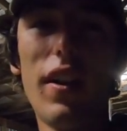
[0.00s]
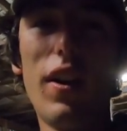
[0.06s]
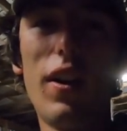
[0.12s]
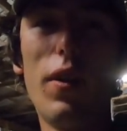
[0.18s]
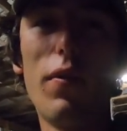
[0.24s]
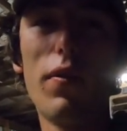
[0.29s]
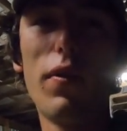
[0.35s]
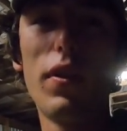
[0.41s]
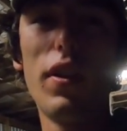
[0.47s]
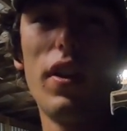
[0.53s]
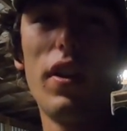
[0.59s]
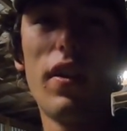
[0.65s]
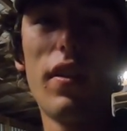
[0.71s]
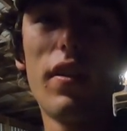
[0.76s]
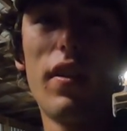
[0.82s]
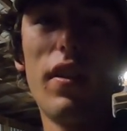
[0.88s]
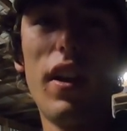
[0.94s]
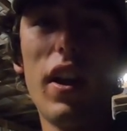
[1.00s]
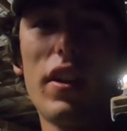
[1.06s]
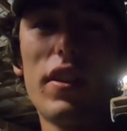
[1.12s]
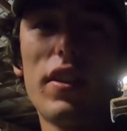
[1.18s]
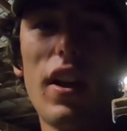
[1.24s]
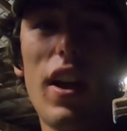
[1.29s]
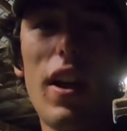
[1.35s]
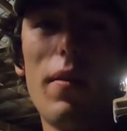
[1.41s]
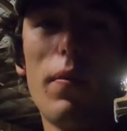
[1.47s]
Hopefully
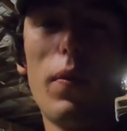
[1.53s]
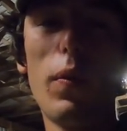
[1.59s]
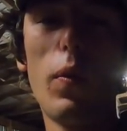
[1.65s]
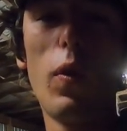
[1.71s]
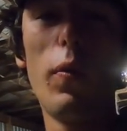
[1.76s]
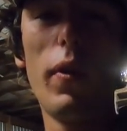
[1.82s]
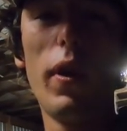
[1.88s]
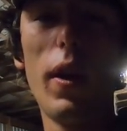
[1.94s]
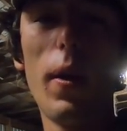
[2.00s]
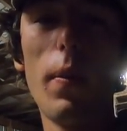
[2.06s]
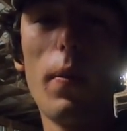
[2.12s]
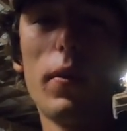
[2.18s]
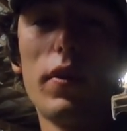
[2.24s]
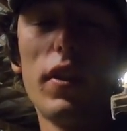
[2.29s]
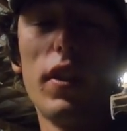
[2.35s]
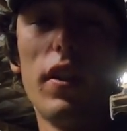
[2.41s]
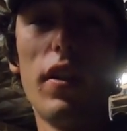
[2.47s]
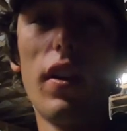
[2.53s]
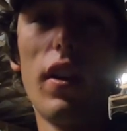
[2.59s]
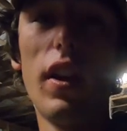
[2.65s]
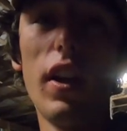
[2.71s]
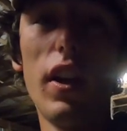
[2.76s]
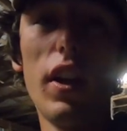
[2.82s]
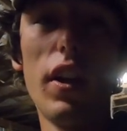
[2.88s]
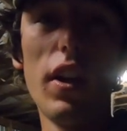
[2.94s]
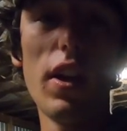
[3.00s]
next time we'll be able to
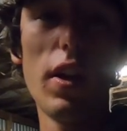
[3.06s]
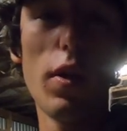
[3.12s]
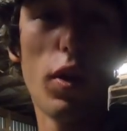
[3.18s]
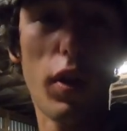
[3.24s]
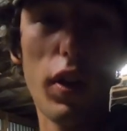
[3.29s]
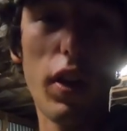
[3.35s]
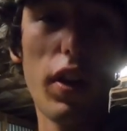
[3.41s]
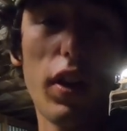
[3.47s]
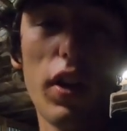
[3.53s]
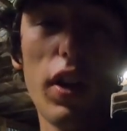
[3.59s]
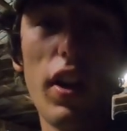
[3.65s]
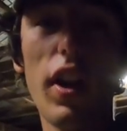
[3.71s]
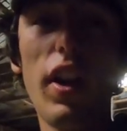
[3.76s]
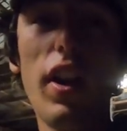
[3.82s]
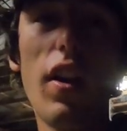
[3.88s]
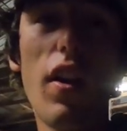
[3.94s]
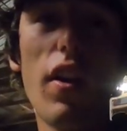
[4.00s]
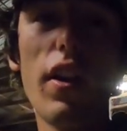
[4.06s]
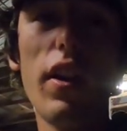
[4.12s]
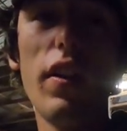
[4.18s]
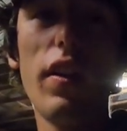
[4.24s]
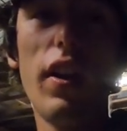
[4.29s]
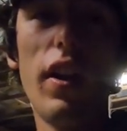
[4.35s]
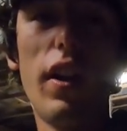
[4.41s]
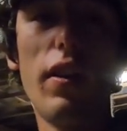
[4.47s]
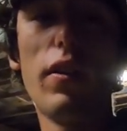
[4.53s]
get a good hit on
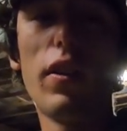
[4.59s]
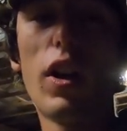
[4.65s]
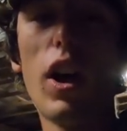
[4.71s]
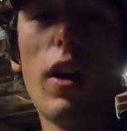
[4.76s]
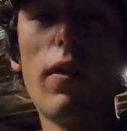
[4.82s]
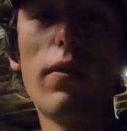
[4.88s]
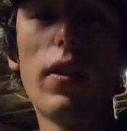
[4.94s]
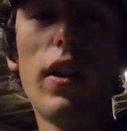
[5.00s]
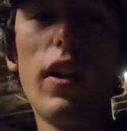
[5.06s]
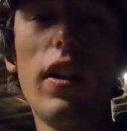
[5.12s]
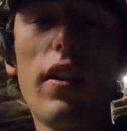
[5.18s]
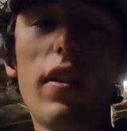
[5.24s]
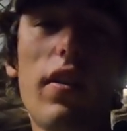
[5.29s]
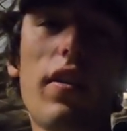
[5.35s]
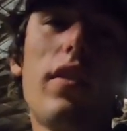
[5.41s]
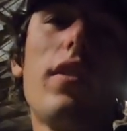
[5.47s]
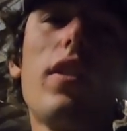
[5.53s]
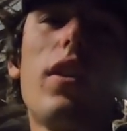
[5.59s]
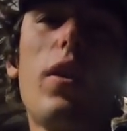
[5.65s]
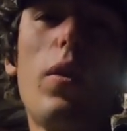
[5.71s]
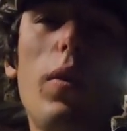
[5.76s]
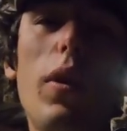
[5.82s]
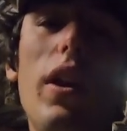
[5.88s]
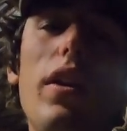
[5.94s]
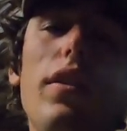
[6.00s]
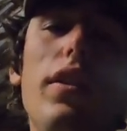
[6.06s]
it and recover it
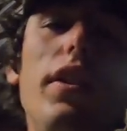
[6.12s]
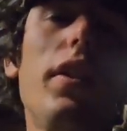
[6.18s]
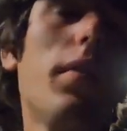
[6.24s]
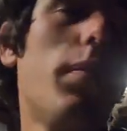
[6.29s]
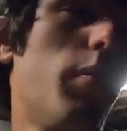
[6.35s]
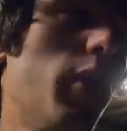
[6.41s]
quickly,